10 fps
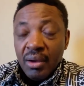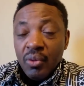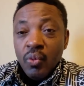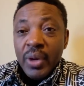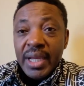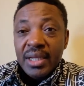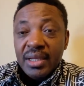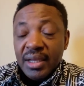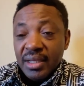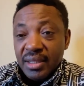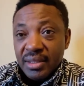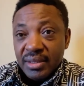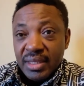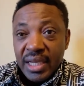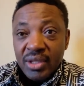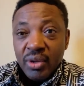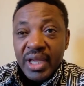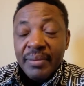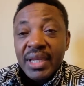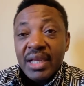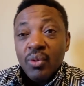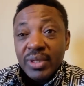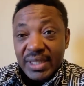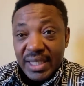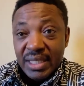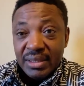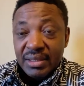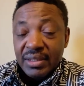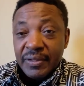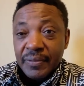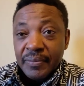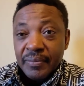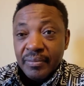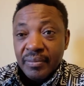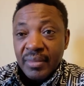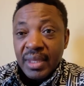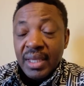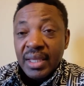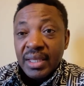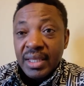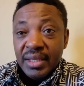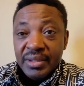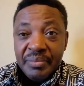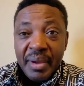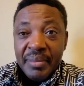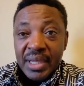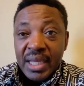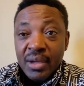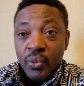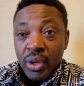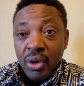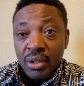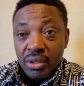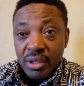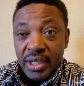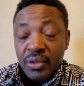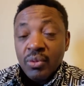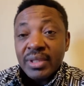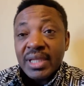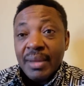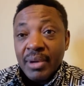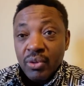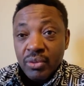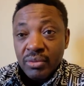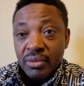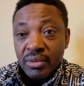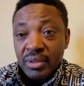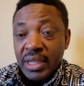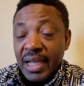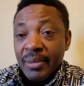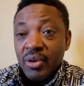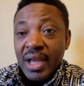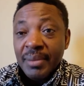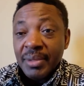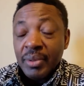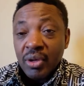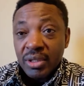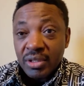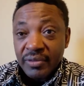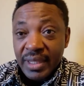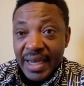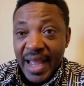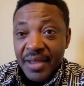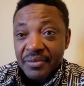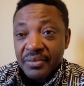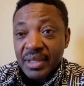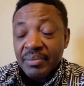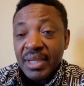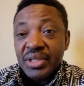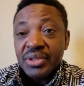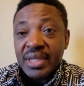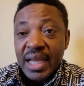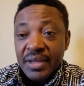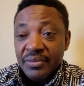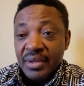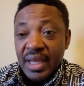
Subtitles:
when Senator Kemende was killed in Bamenda, we all thought it was Cameroon, the Cameroon army, because of the knife, the military knife,